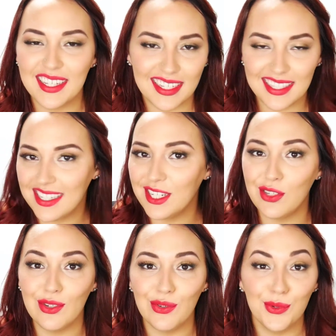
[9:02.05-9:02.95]

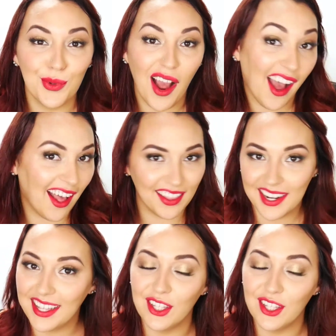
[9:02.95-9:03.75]
easy-to-do holiday